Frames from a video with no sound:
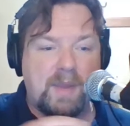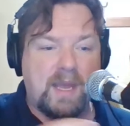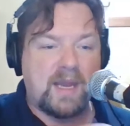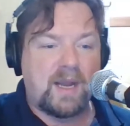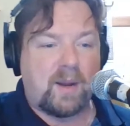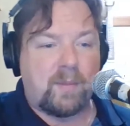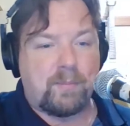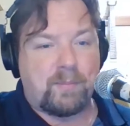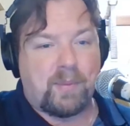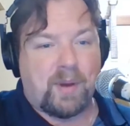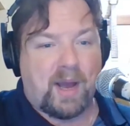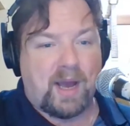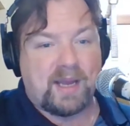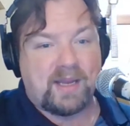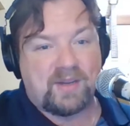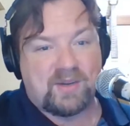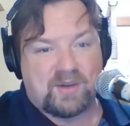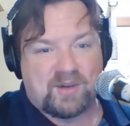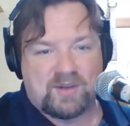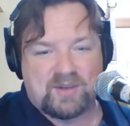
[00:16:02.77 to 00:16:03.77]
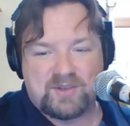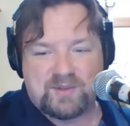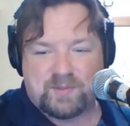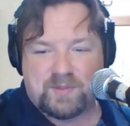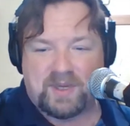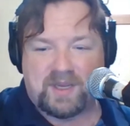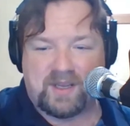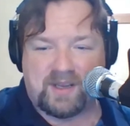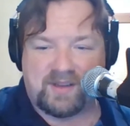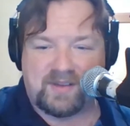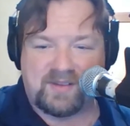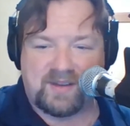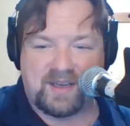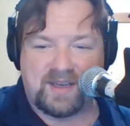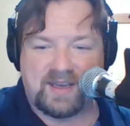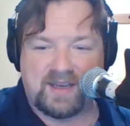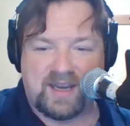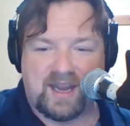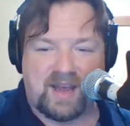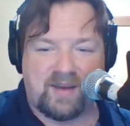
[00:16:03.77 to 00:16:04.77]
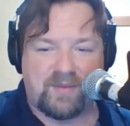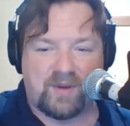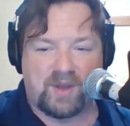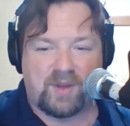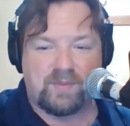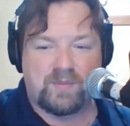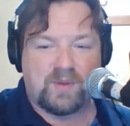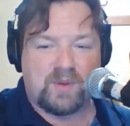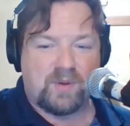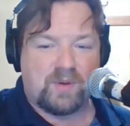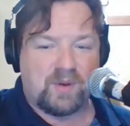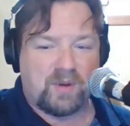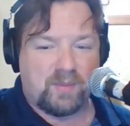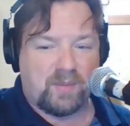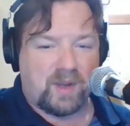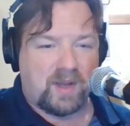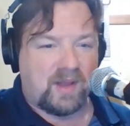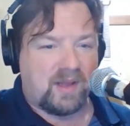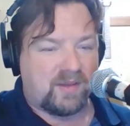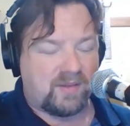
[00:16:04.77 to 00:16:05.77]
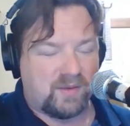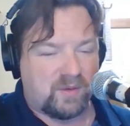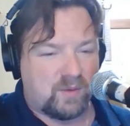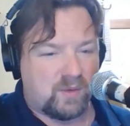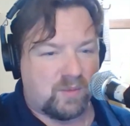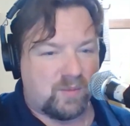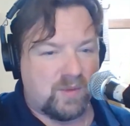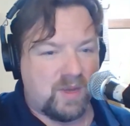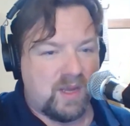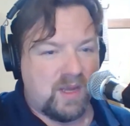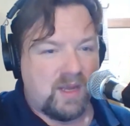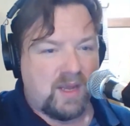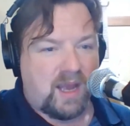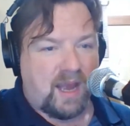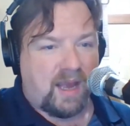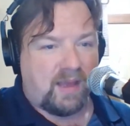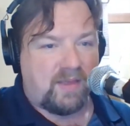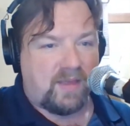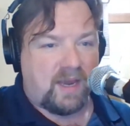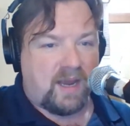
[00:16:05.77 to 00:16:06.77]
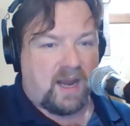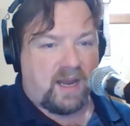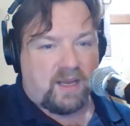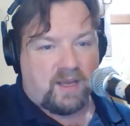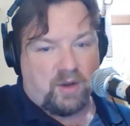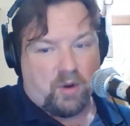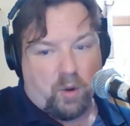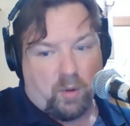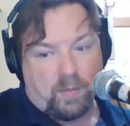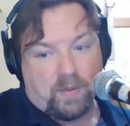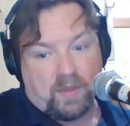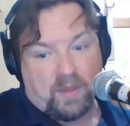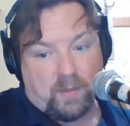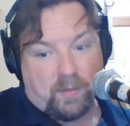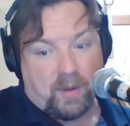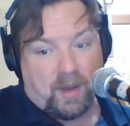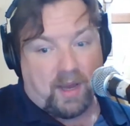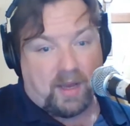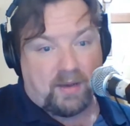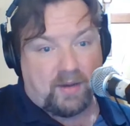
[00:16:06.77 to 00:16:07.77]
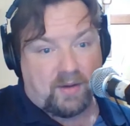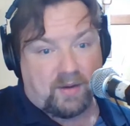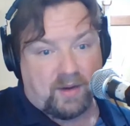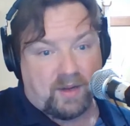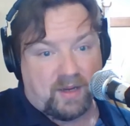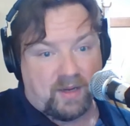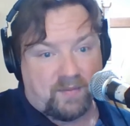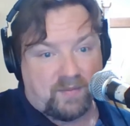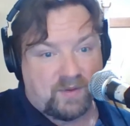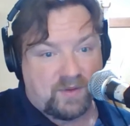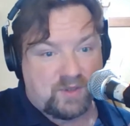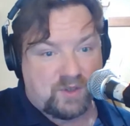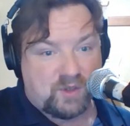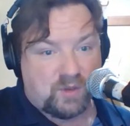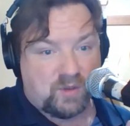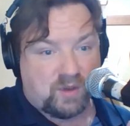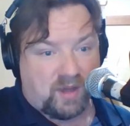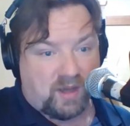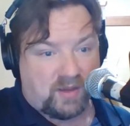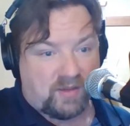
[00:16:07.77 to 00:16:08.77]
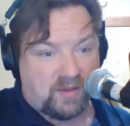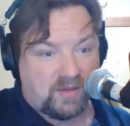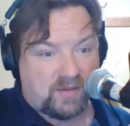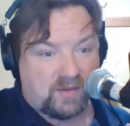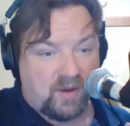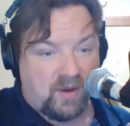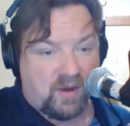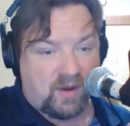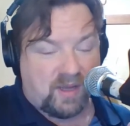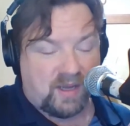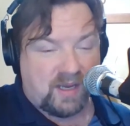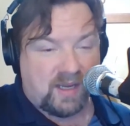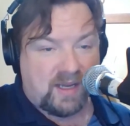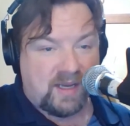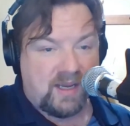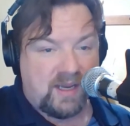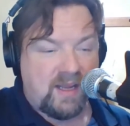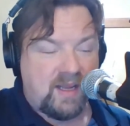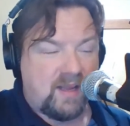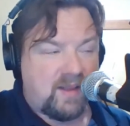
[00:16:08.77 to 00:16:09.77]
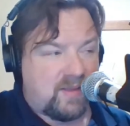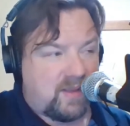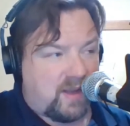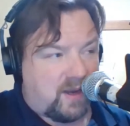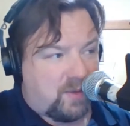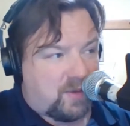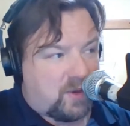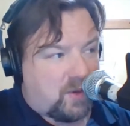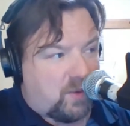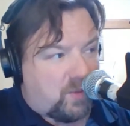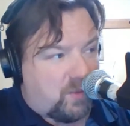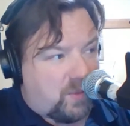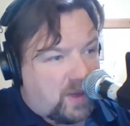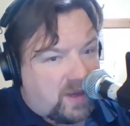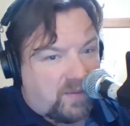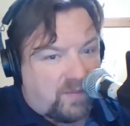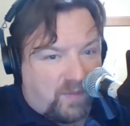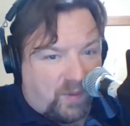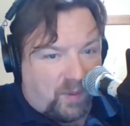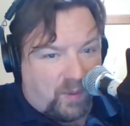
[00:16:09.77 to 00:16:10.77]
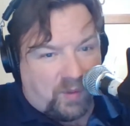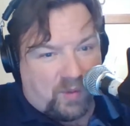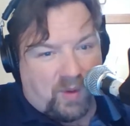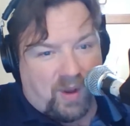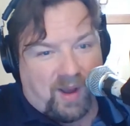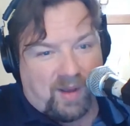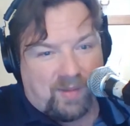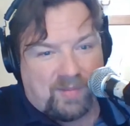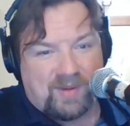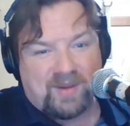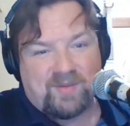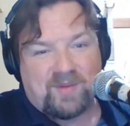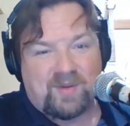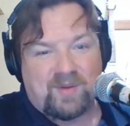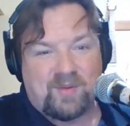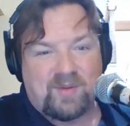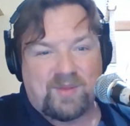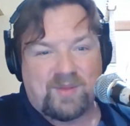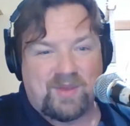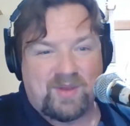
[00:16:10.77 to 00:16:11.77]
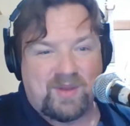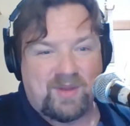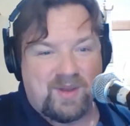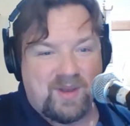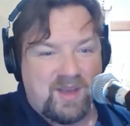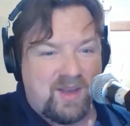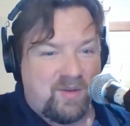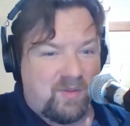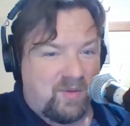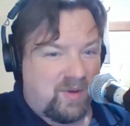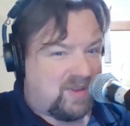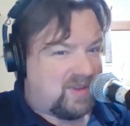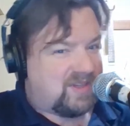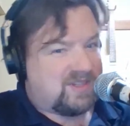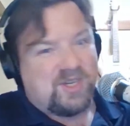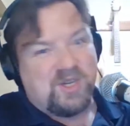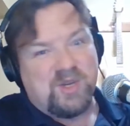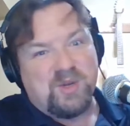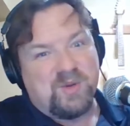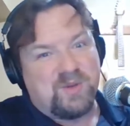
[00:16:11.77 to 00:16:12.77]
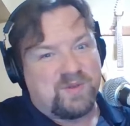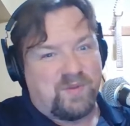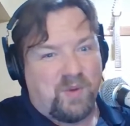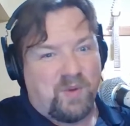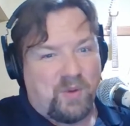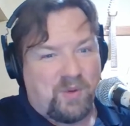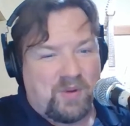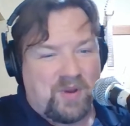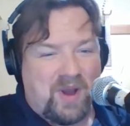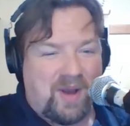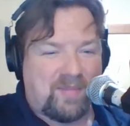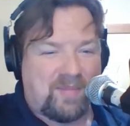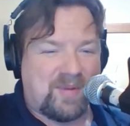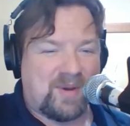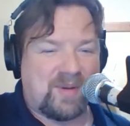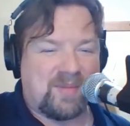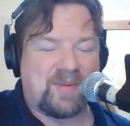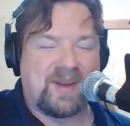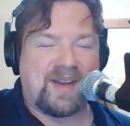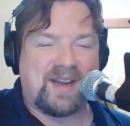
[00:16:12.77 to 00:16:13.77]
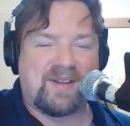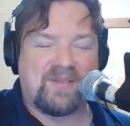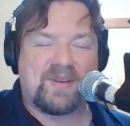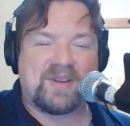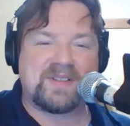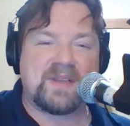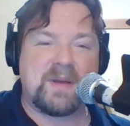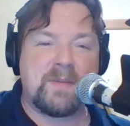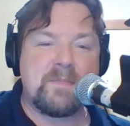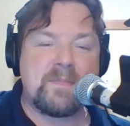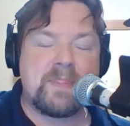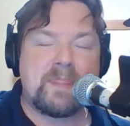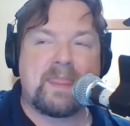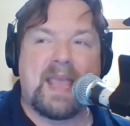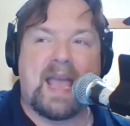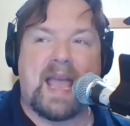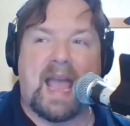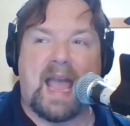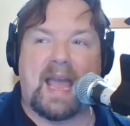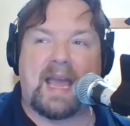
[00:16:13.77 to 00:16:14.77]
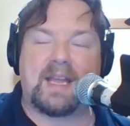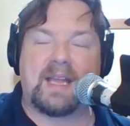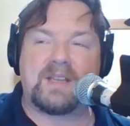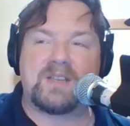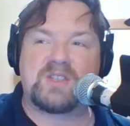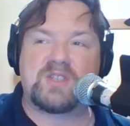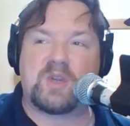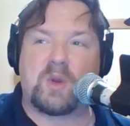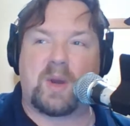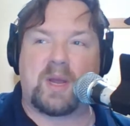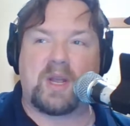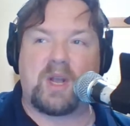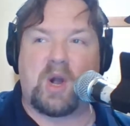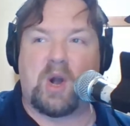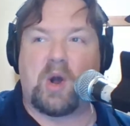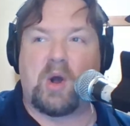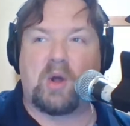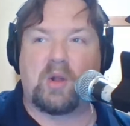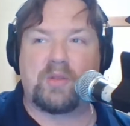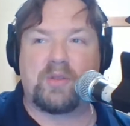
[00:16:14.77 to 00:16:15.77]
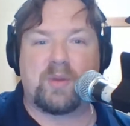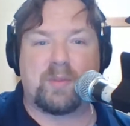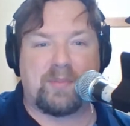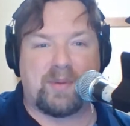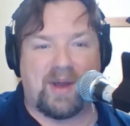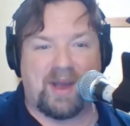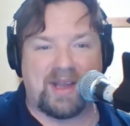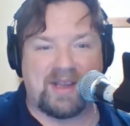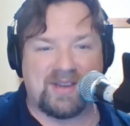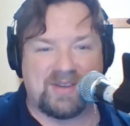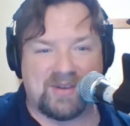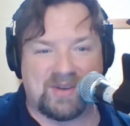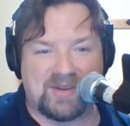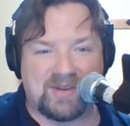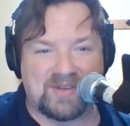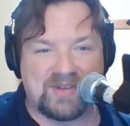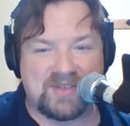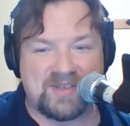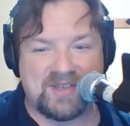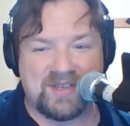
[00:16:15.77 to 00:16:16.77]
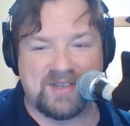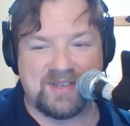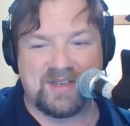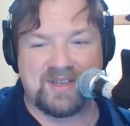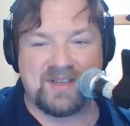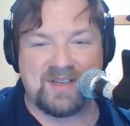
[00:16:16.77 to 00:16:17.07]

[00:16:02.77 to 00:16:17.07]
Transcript: made up binders because I didn't have a computer in my lesson room. And then I could open the binder, and if a student liked the song in it, then I would go make a photocopy of it with this huge photocopier. But anyways, and so I called the binders